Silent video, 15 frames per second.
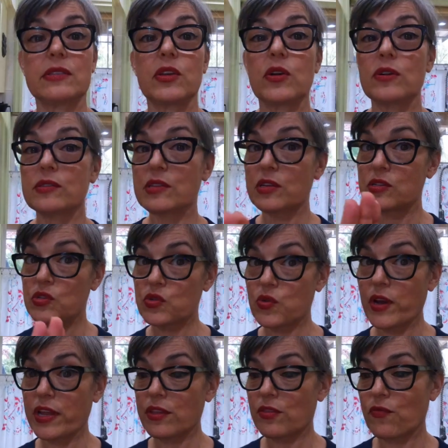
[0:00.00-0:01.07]
there's a
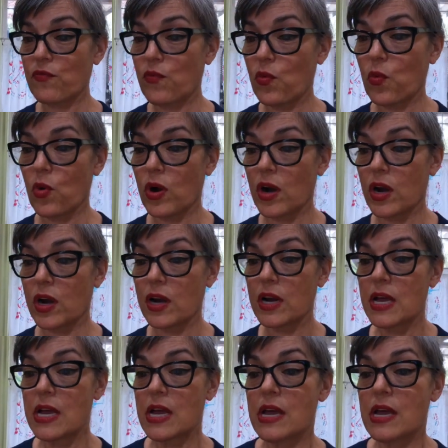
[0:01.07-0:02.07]
strength for